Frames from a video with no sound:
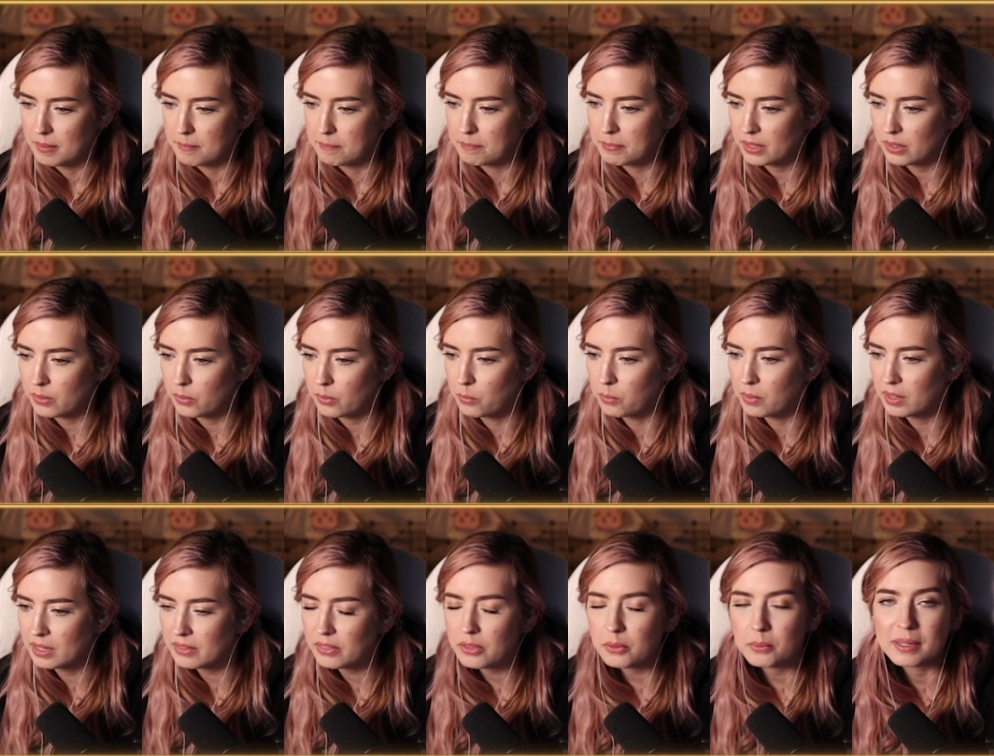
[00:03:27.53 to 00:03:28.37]
But
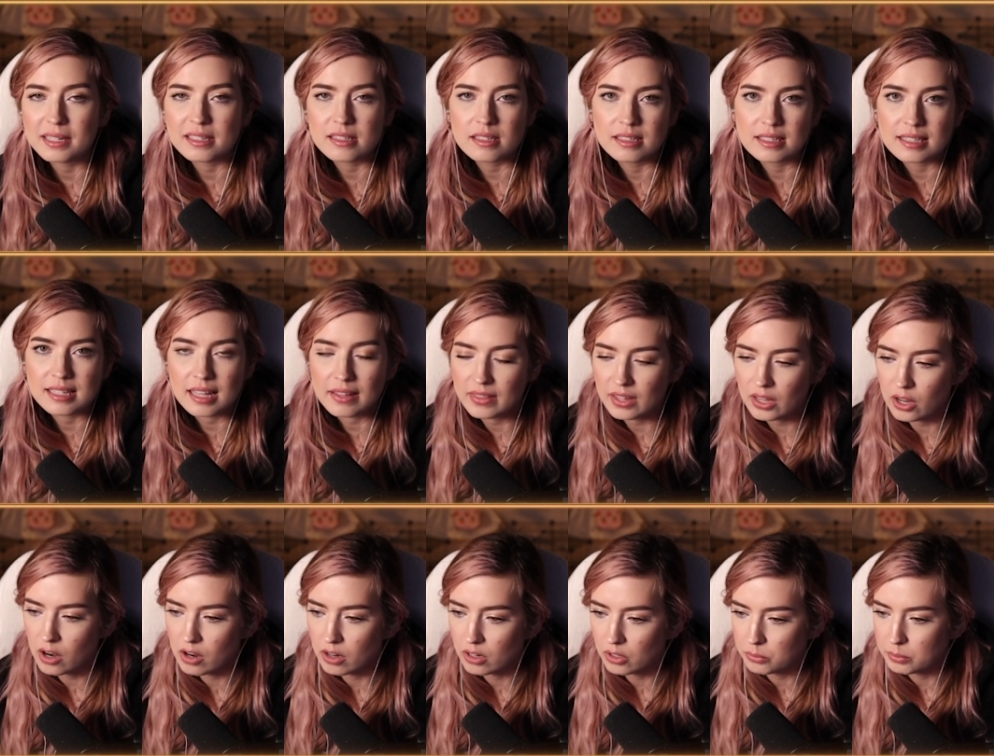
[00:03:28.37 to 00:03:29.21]
one of the reasons that they
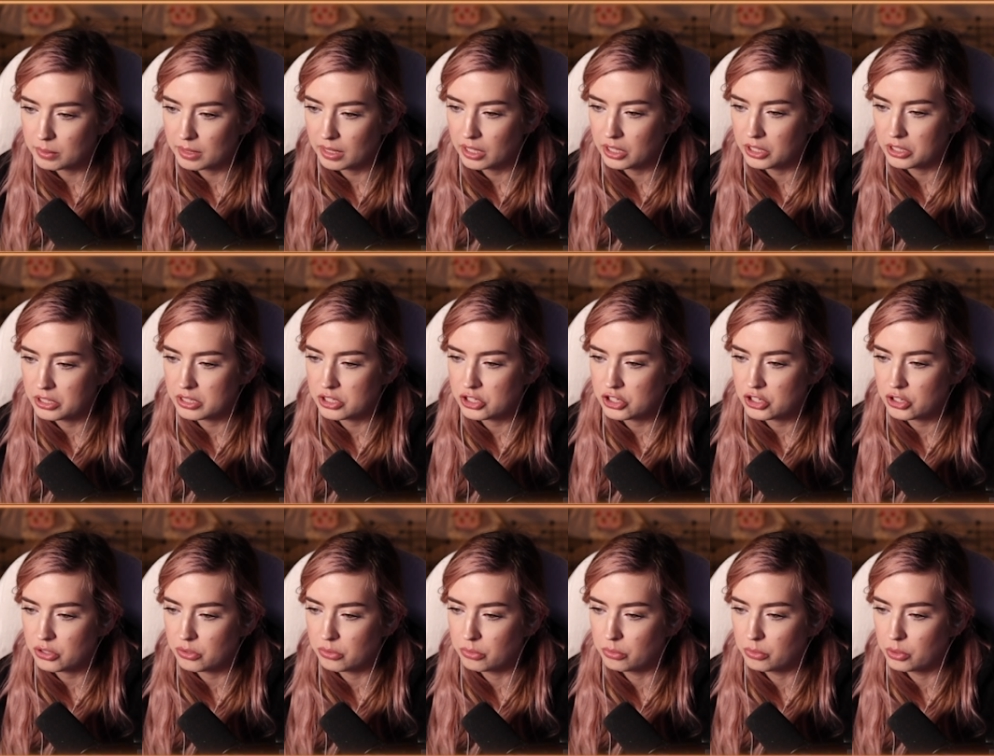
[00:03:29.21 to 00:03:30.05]
are really good
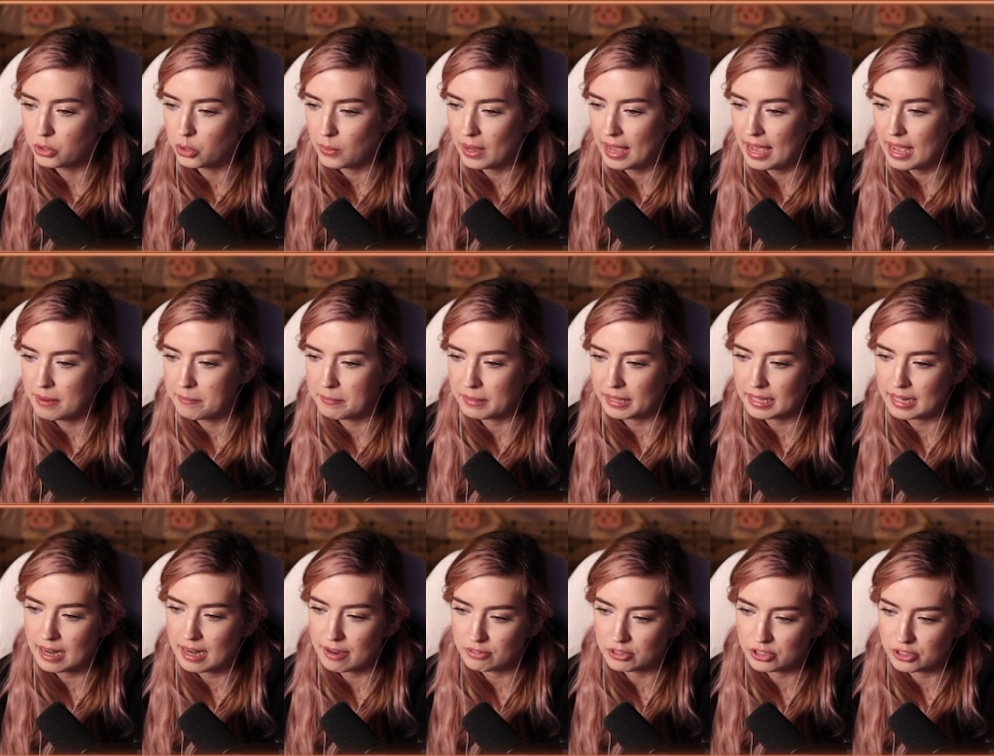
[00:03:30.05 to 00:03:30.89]
to go ahead and make
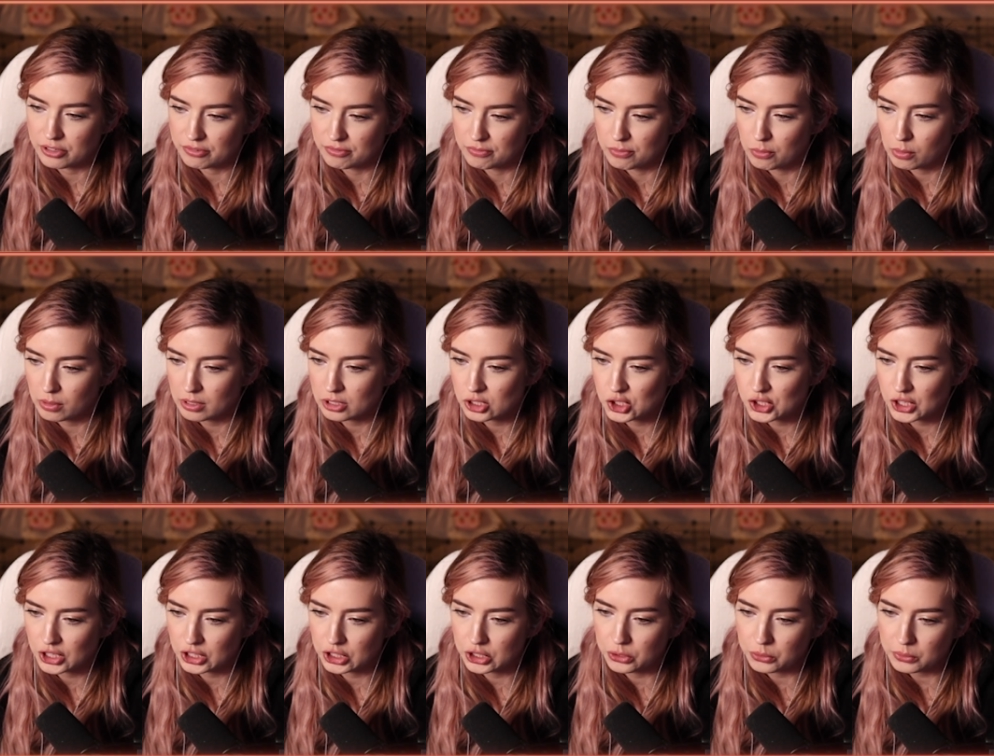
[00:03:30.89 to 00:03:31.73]
an effort to forage,
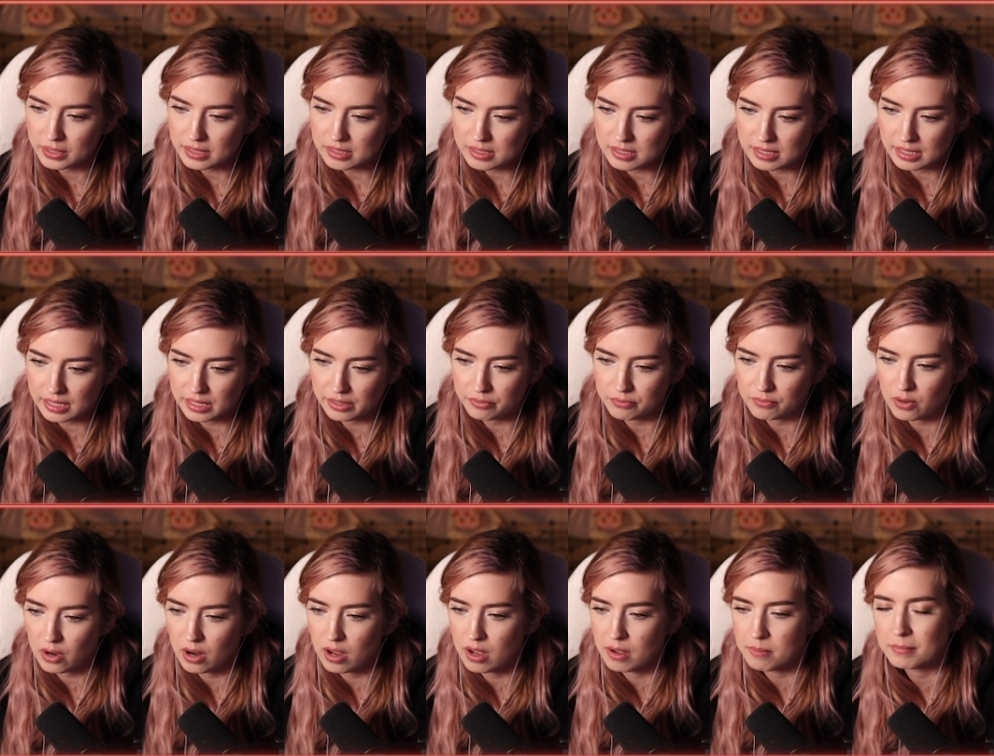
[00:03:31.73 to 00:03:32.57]
like you can see
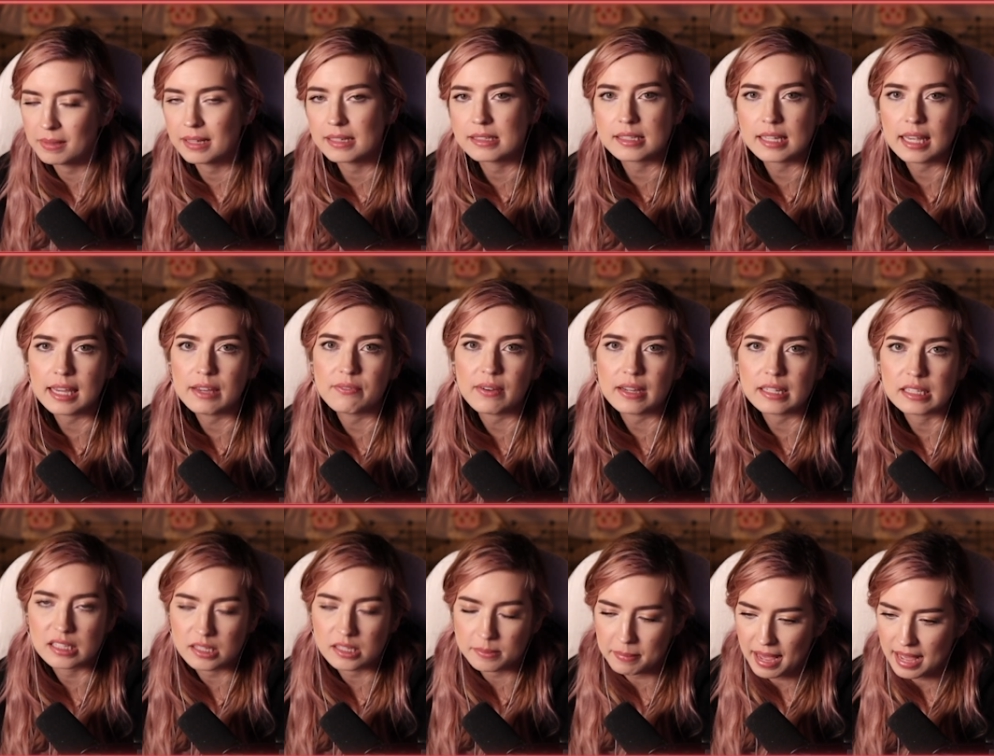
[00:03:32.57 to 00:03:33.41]
from, let's say if I
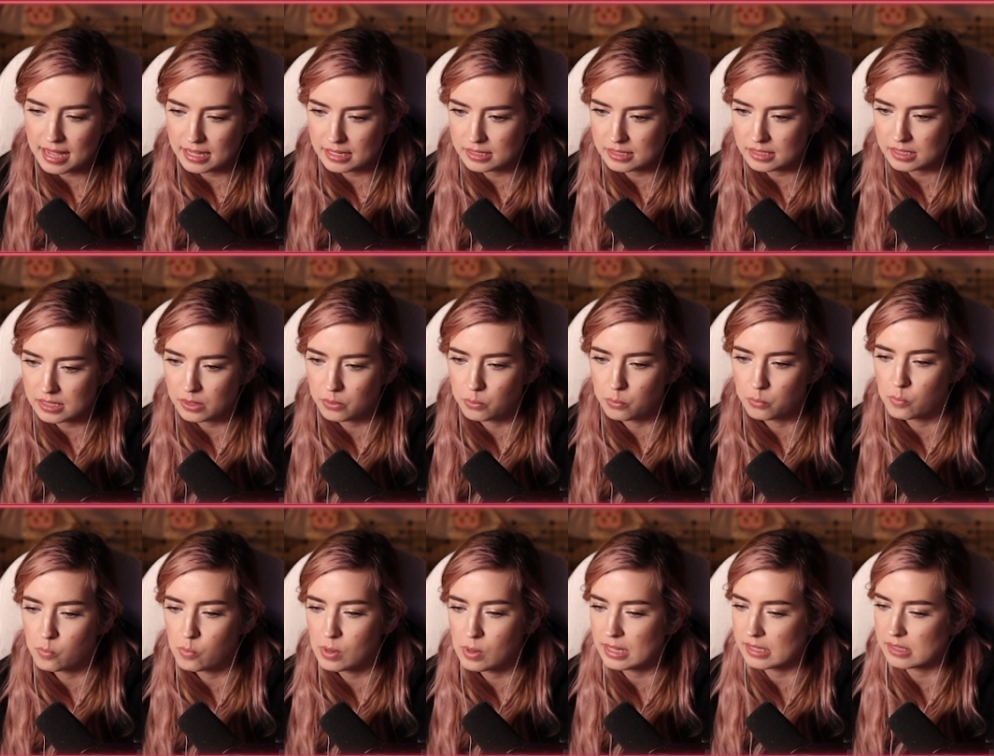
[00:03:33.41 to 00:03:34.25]
spend,
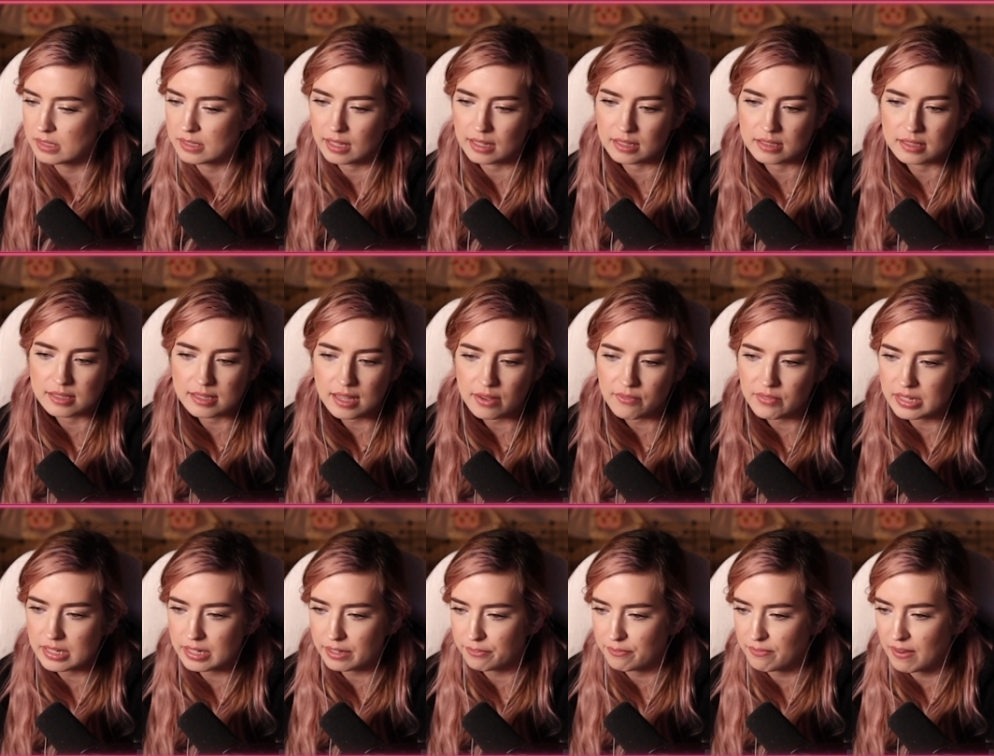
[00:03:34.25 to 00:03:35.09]
it's like
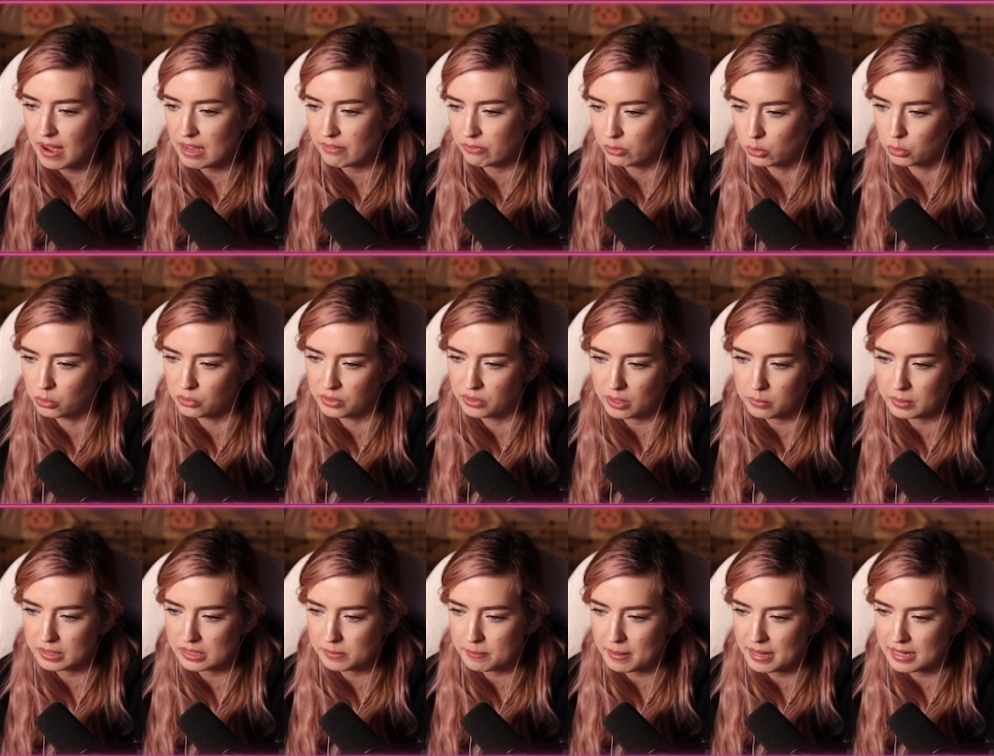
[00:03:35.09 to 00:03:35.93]
75 gold that we
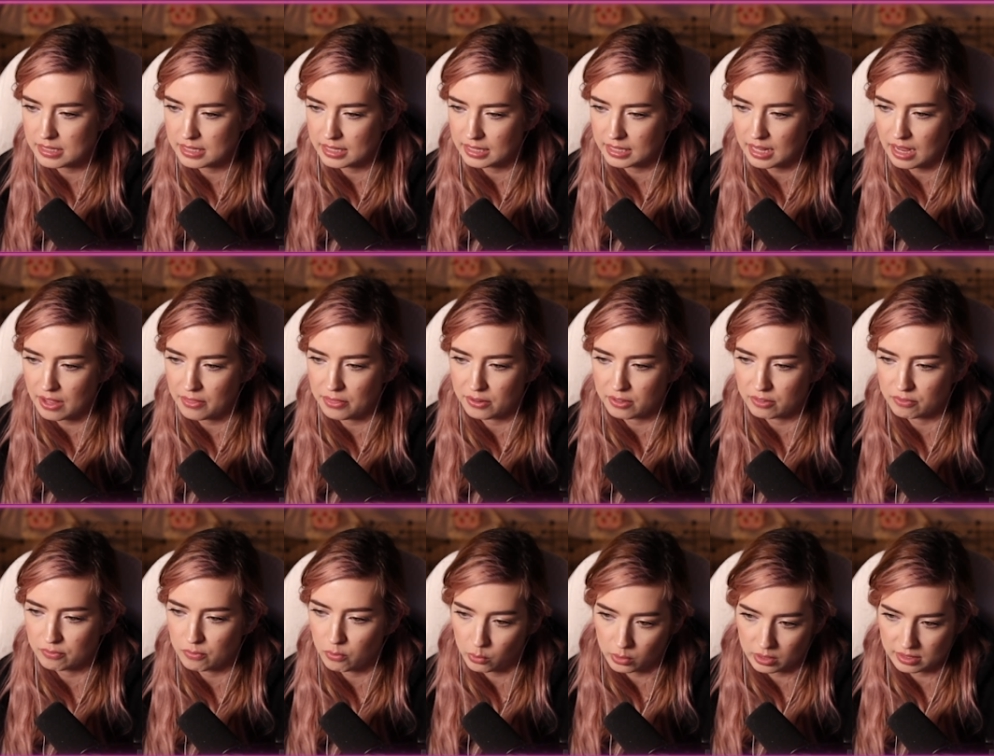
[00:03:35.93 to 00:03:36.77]
spend to get there,
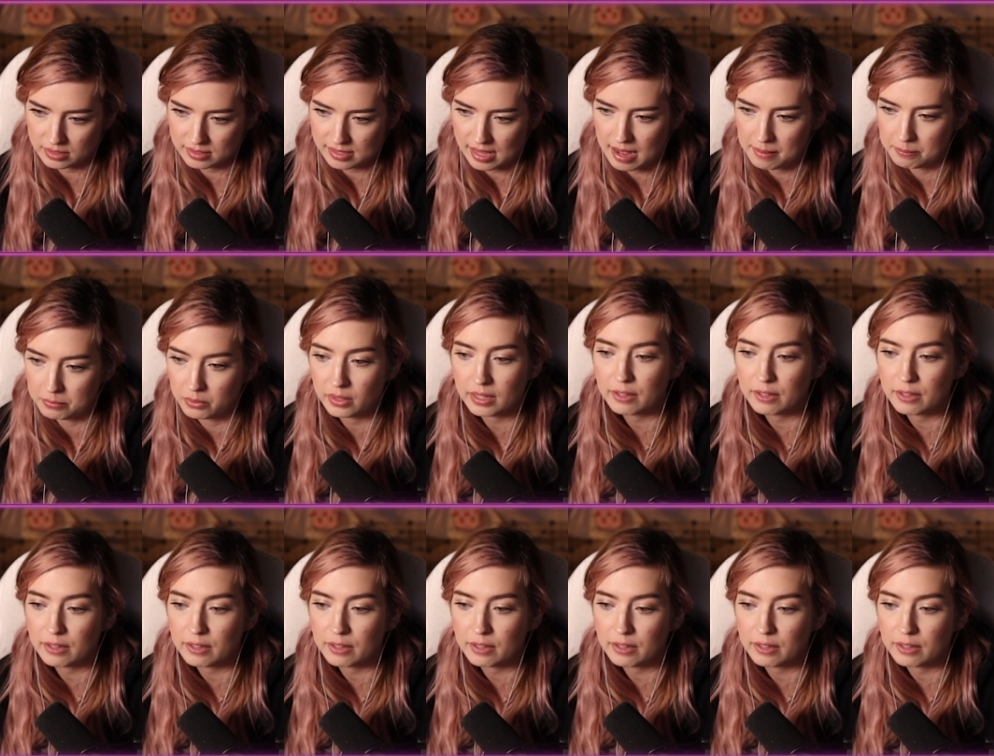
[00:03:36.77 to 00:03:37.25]
for example.